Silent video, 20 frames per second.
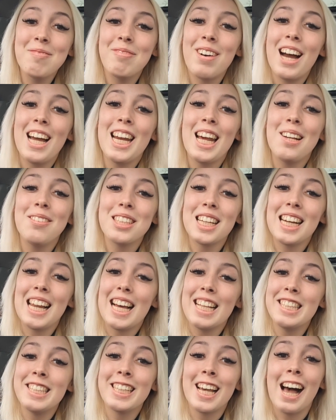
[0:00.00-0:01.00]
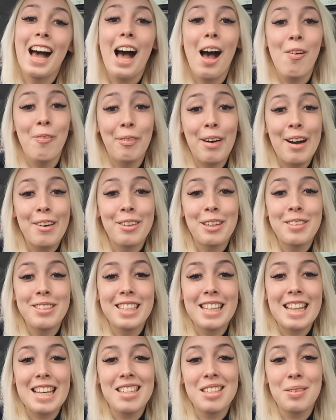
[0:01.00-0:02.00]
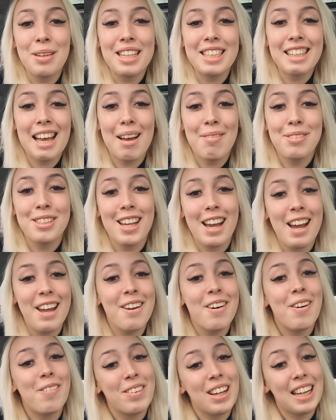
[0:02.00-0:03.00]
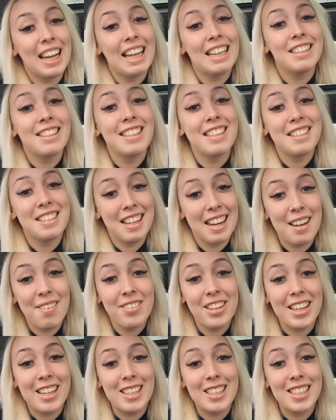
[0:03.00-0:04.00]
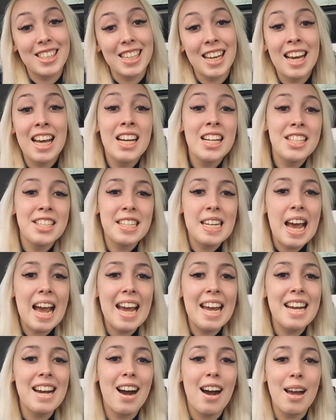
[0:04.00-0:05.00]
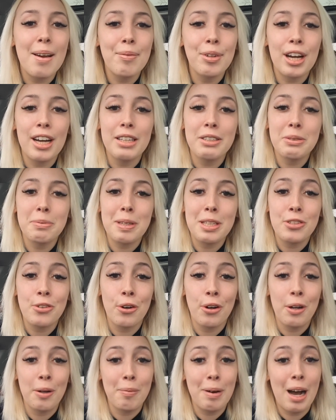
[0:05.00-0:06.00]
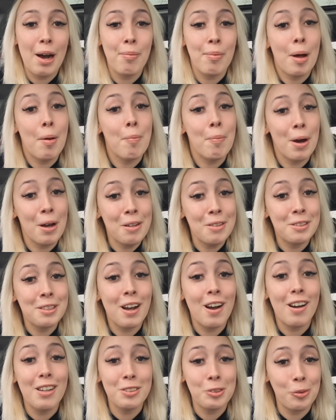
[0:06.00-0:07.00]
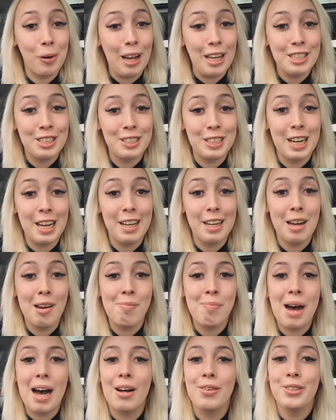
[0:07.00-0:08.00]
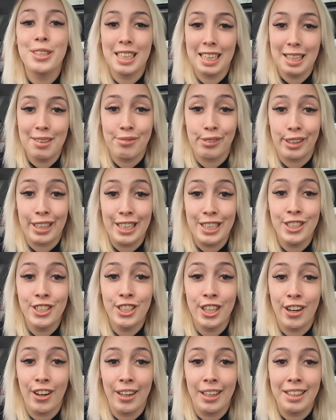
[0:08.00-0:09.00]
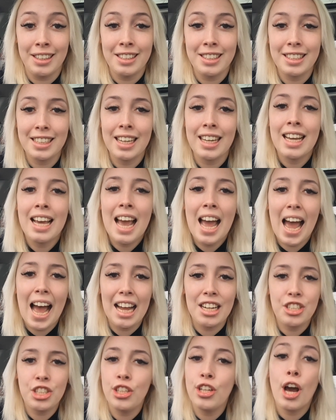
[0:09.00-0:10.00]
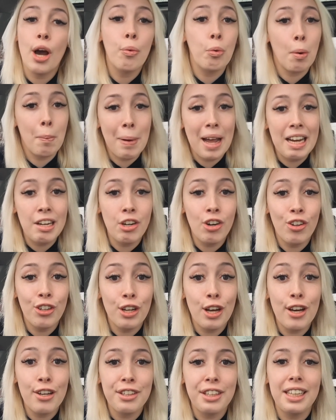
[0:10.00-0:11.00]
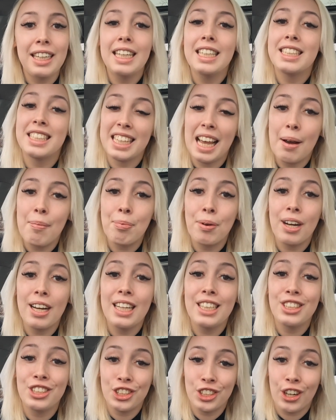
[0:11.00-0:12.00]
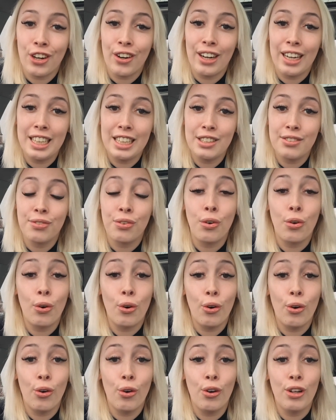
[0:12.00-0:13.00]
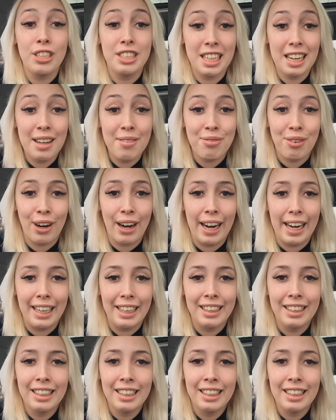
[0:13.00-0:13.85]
name's Atlanta, and welcome to this week's episode of Atlanta Delivers. Today, I'm going to be talking about my most asked question about delivery insurance. As you know or may not know, you need separate insurance for delivering.